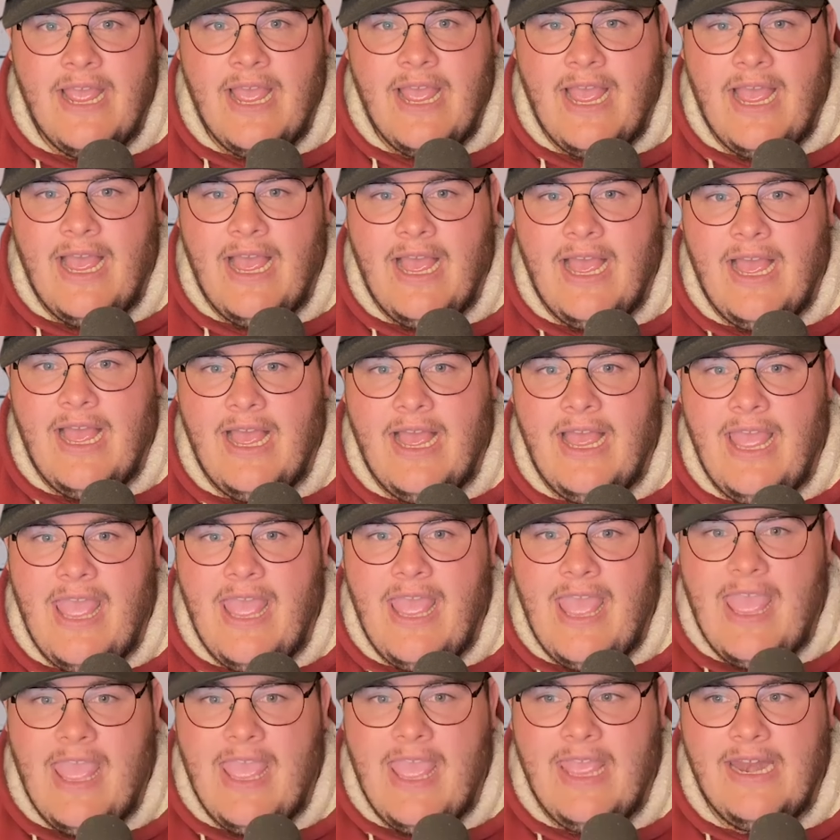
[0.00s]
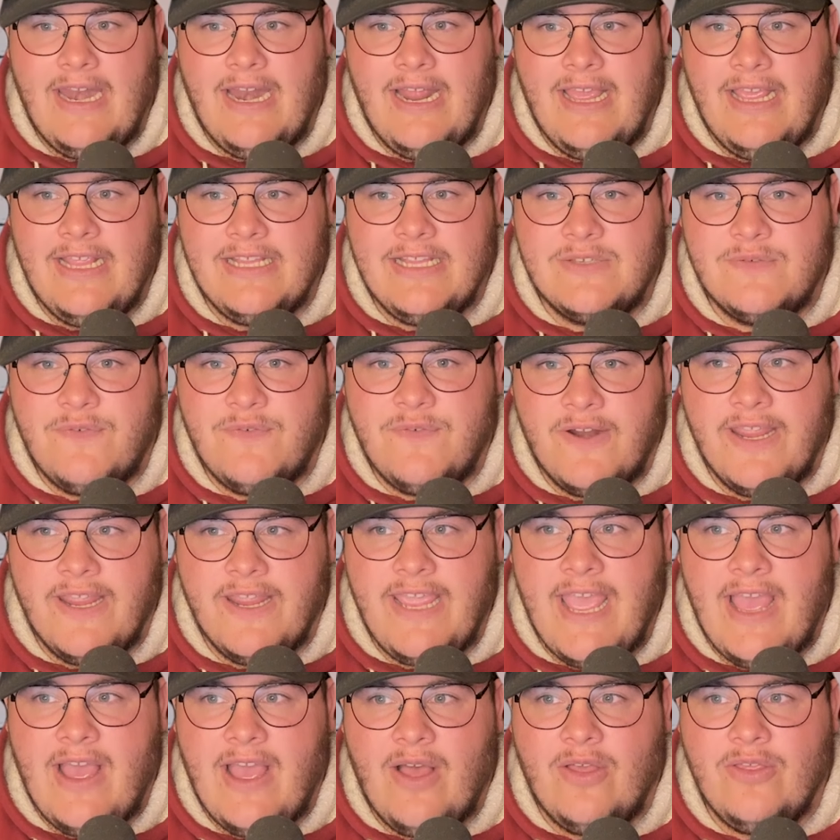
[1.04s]
And it's funny
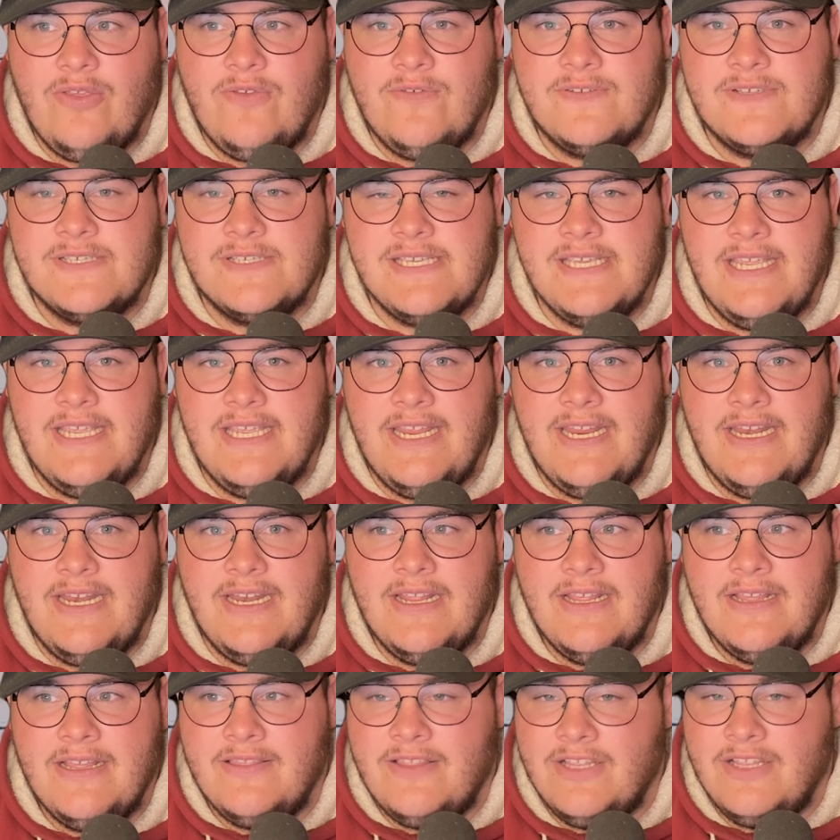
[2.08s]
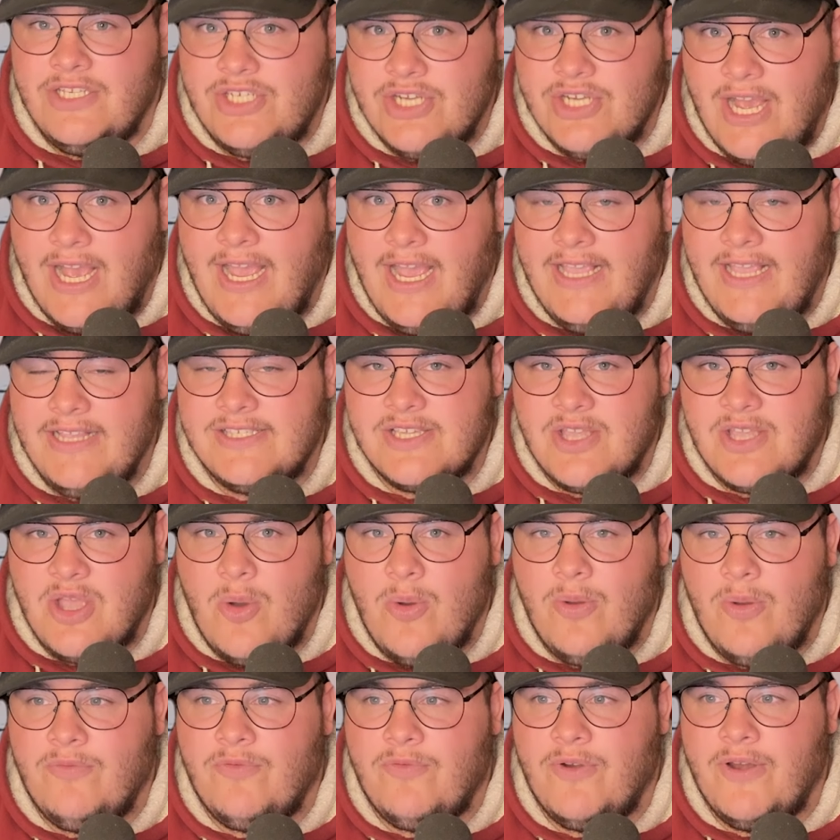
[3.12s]
how you've seen the Giants
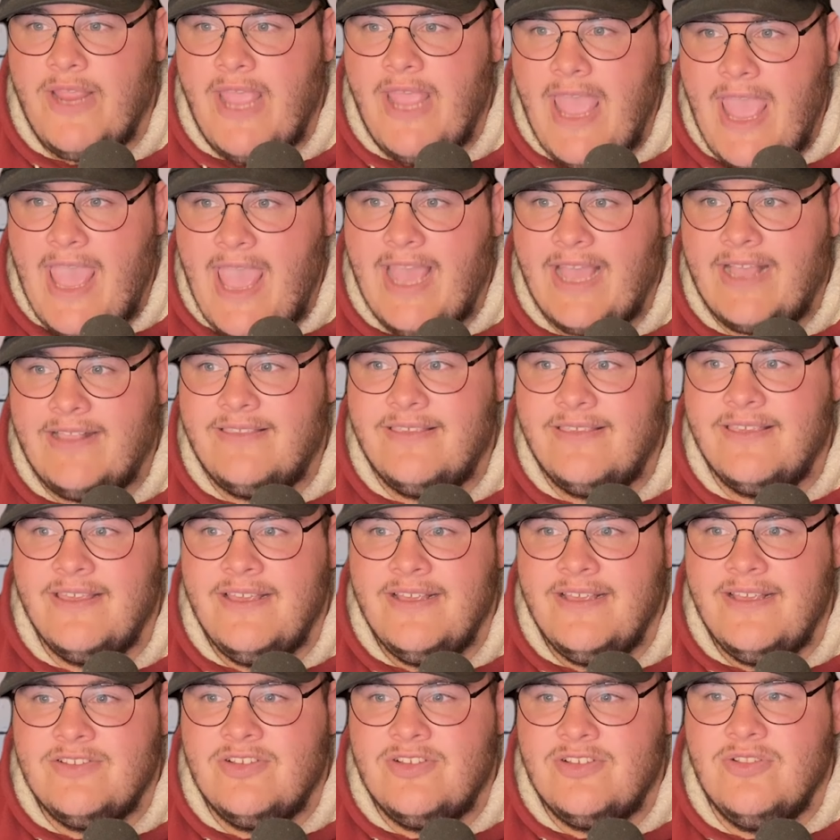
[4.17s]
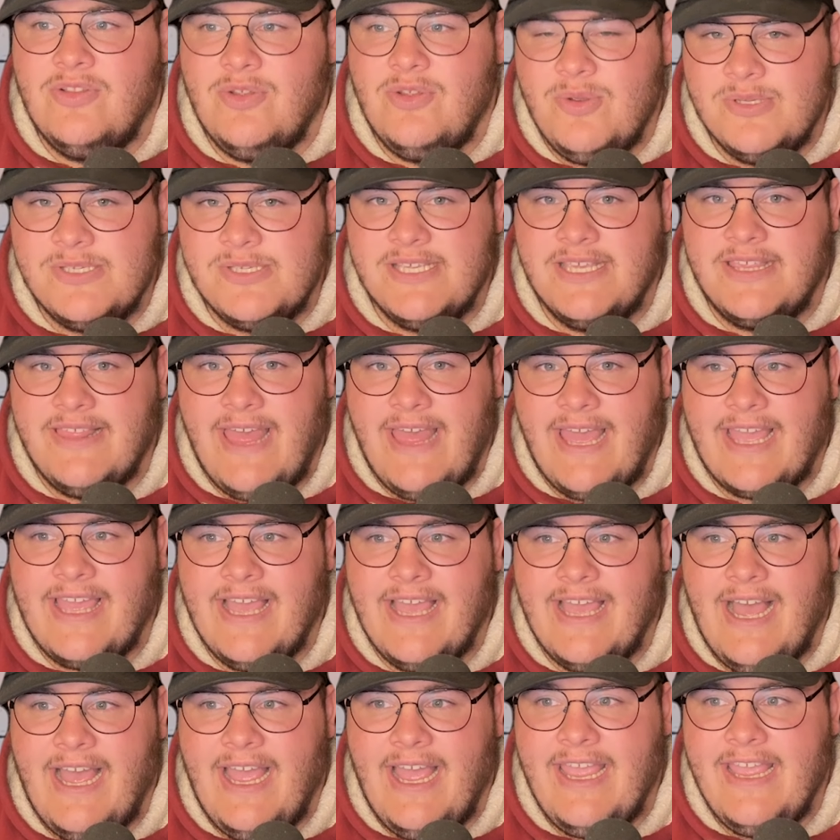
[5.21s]
go and react to losing that
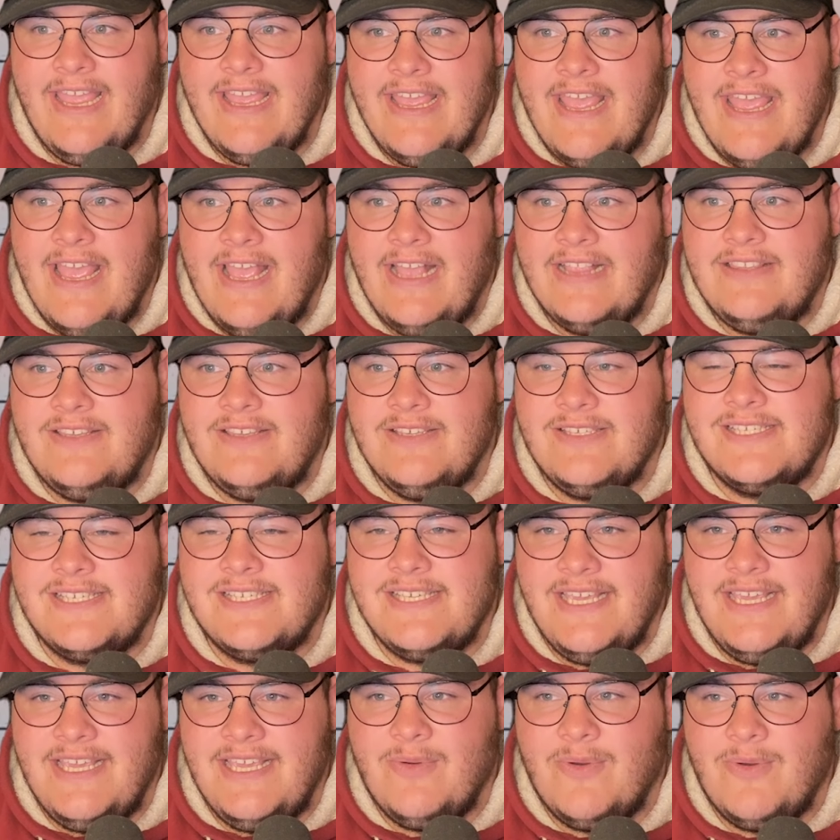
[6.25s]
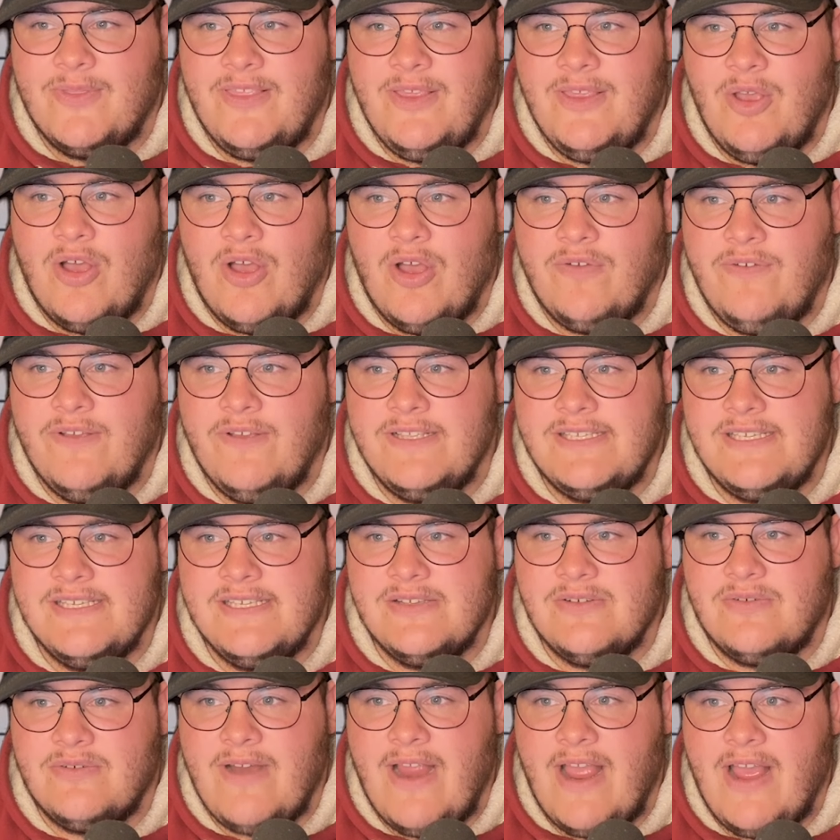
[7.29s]
guy to seeing what the offense is
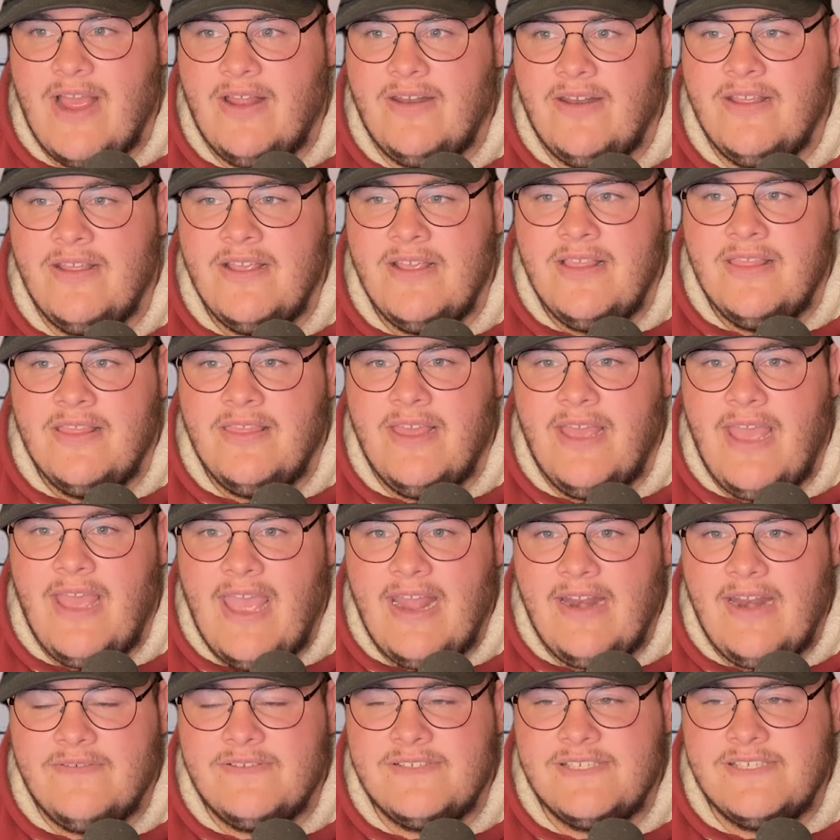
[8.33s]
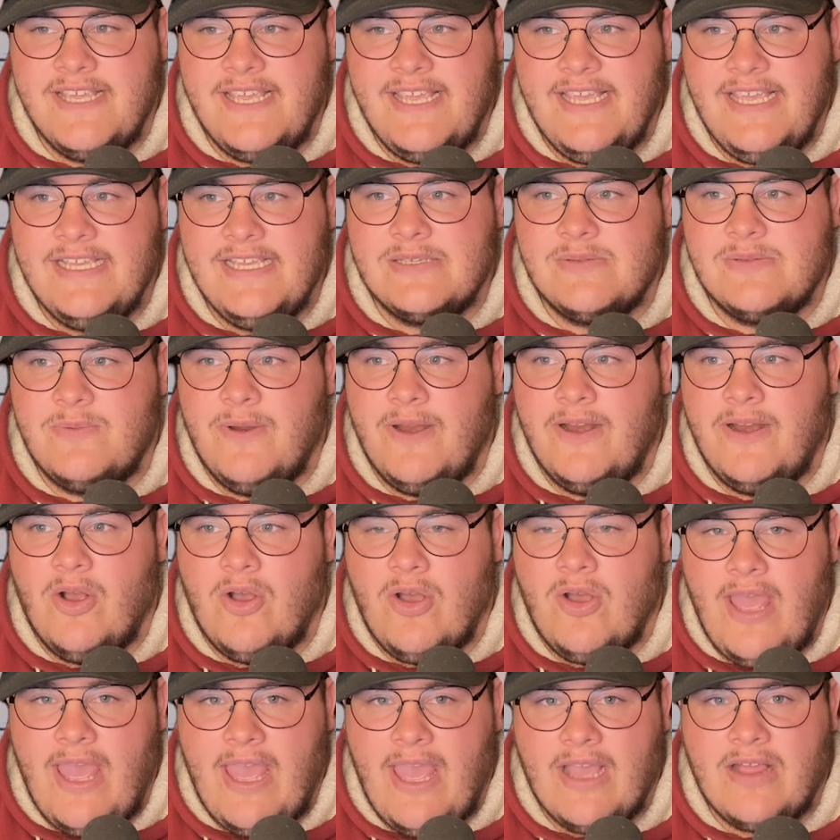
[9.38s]
around the NFC East, where
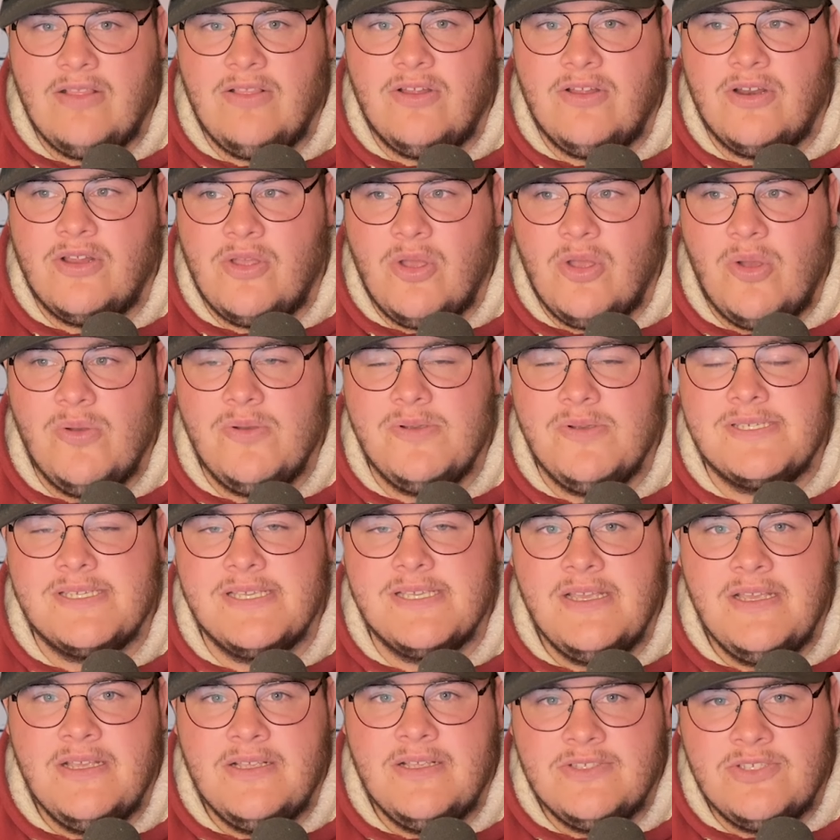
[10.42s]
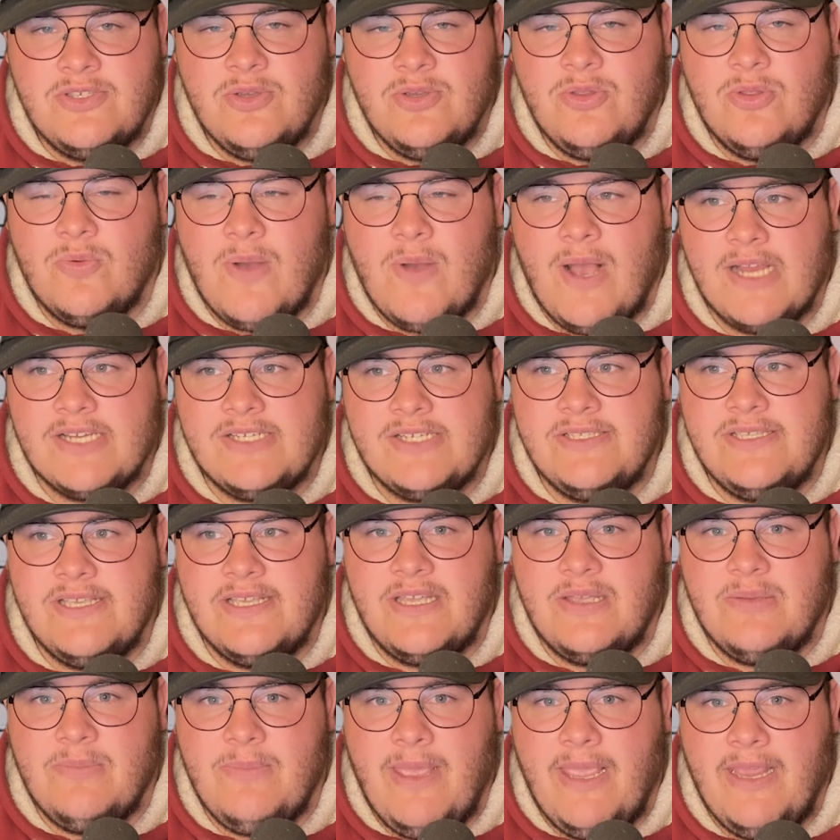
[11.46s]
Eckler goes to the Washington
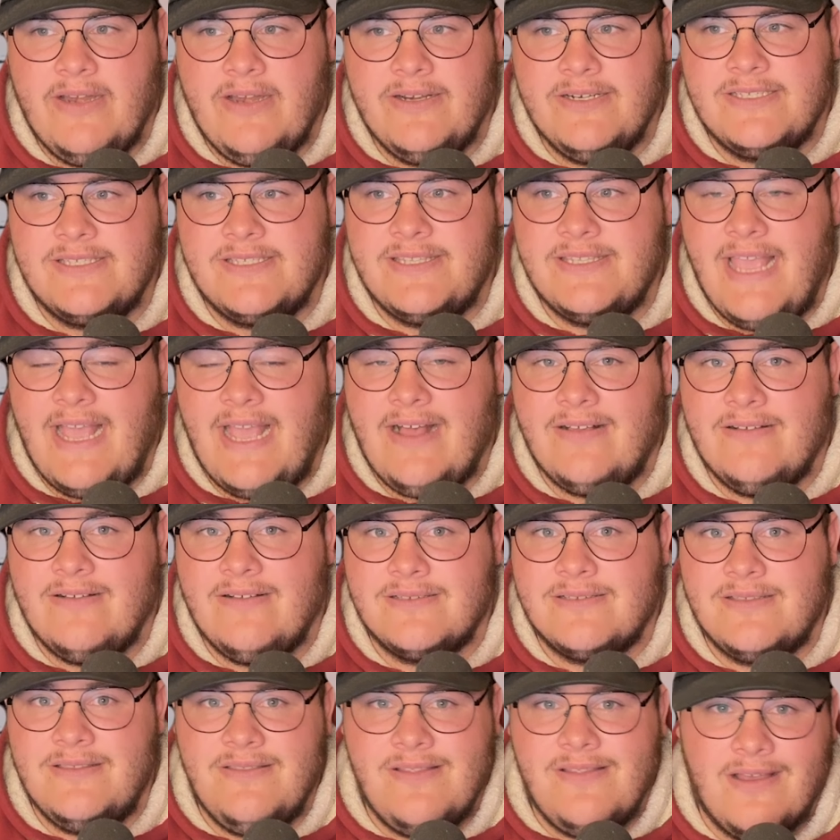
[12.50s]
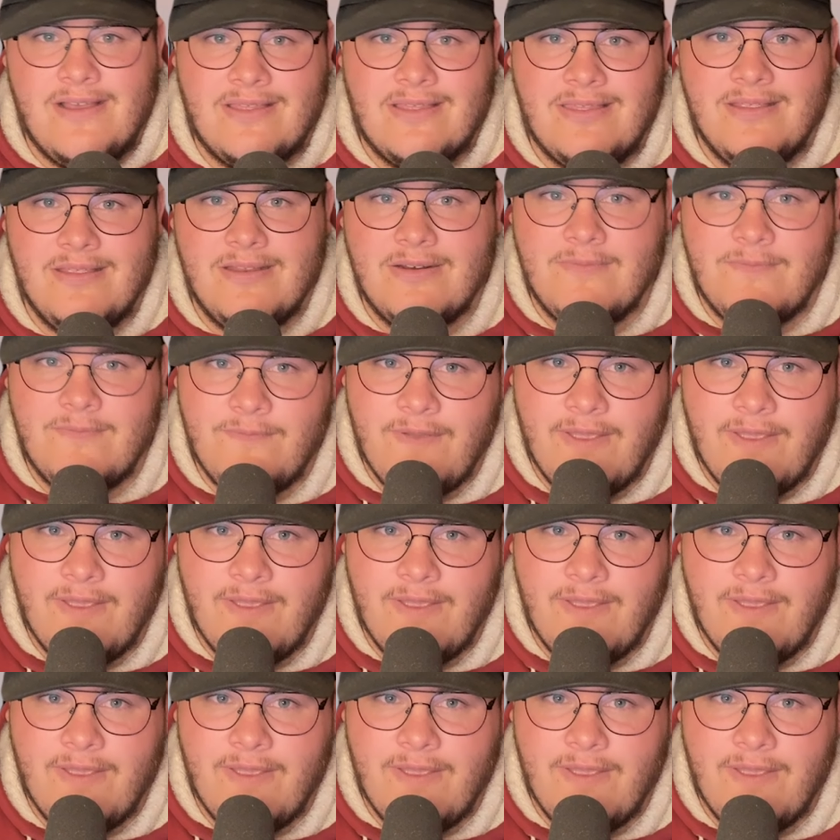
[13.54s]
Commanders. Dallas, nothing.